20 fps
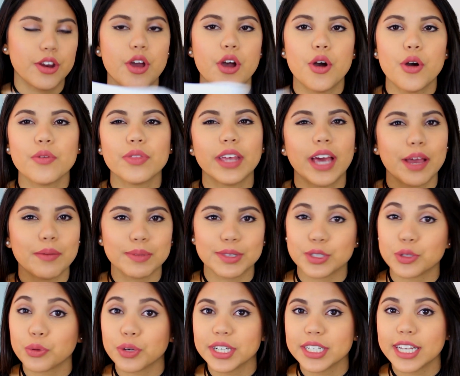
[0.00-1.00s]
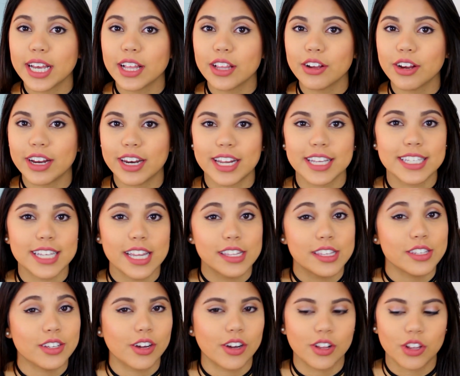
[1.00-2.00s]
know that I'm a storyteller and I tend
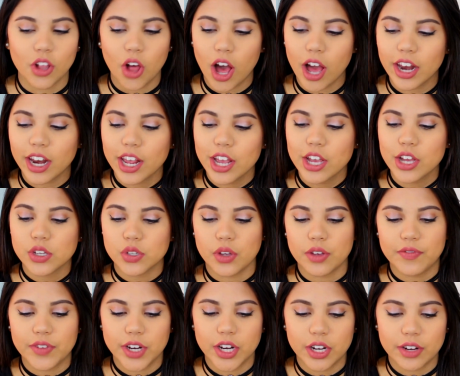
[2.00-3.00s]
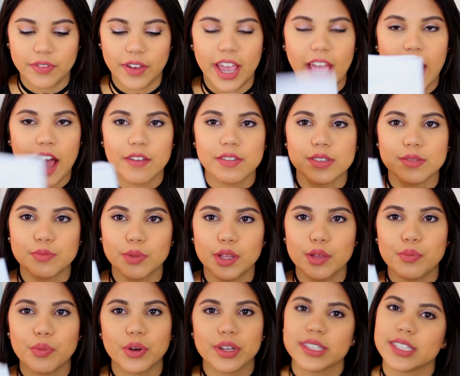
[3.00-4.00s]
to talk a lot. So I figured if I have some
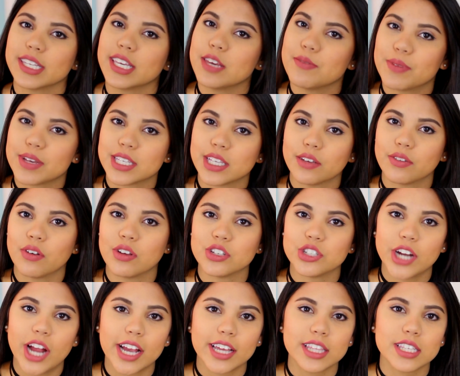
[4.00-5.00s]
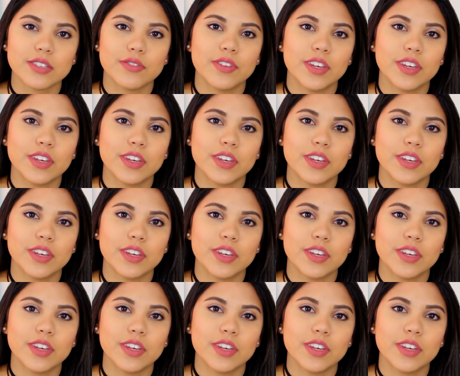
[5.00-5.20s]
bullet points to keep myself on track, this